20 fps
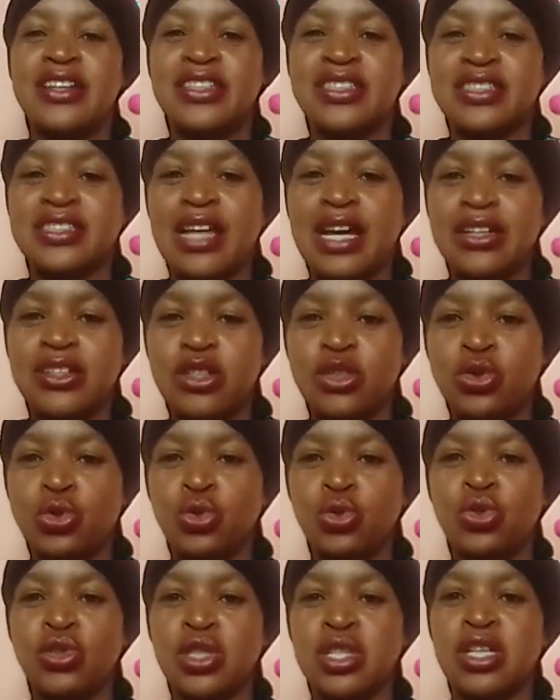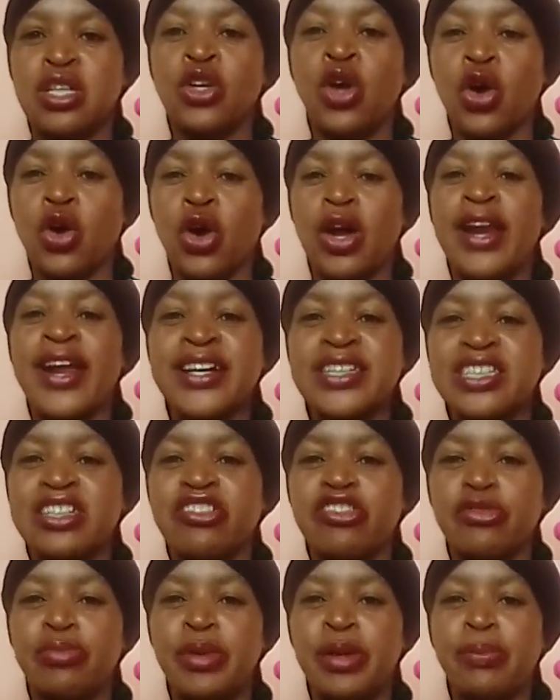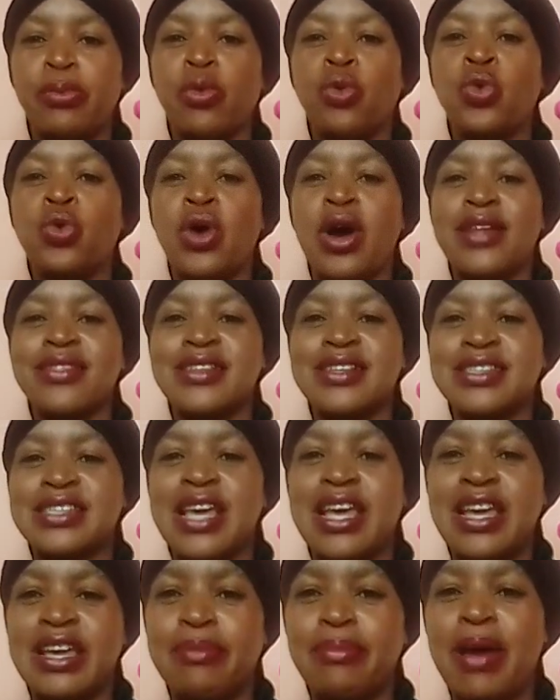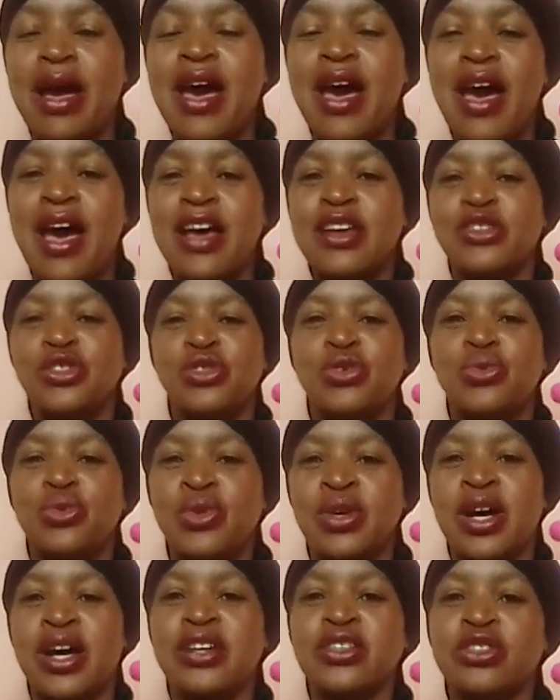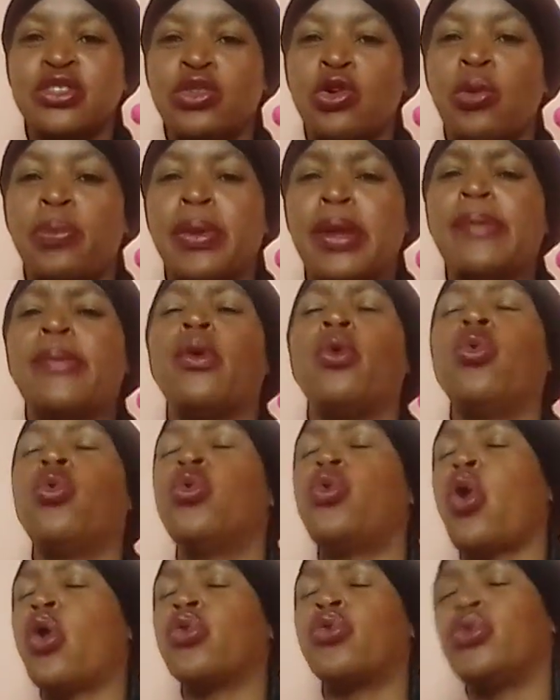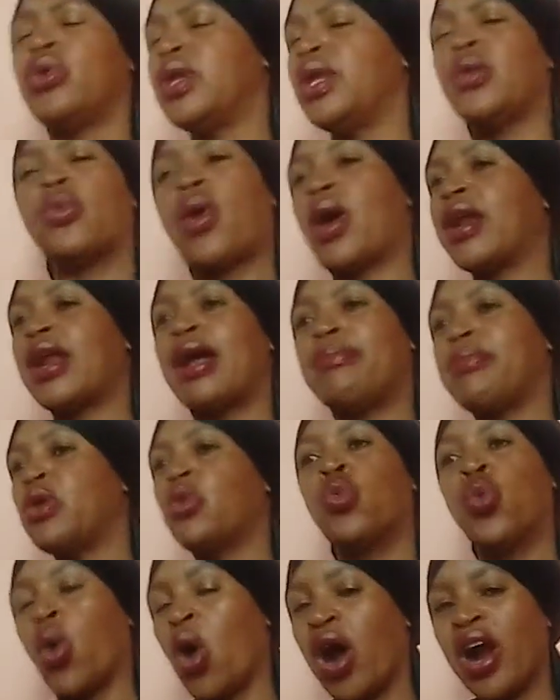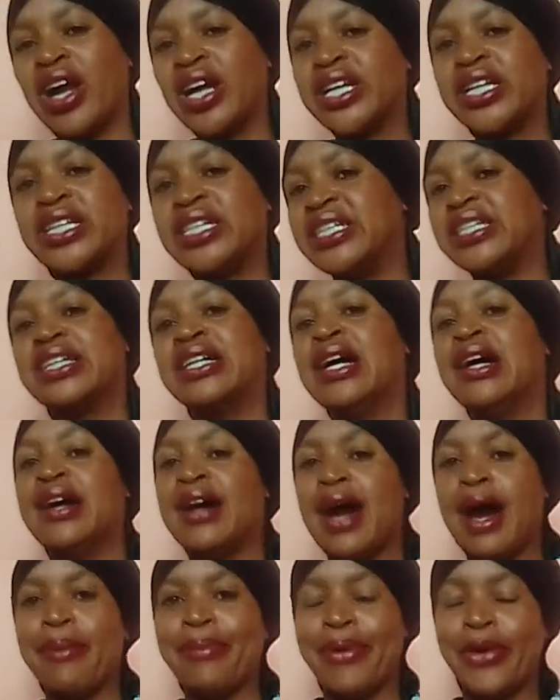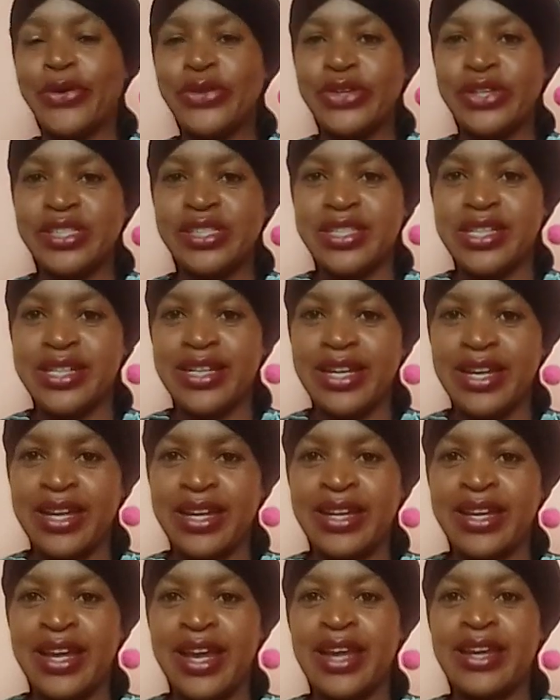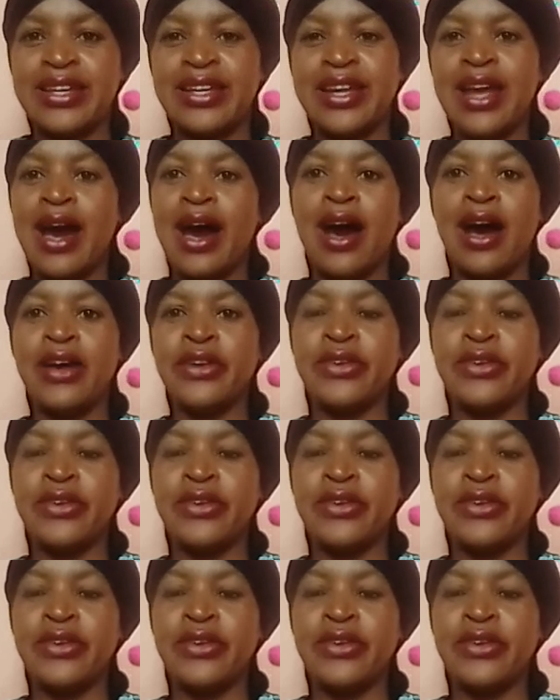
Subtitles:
start choosing your collective, people who are the same as you, guys. People who don't really want to be worrying about yesterday. And yeah,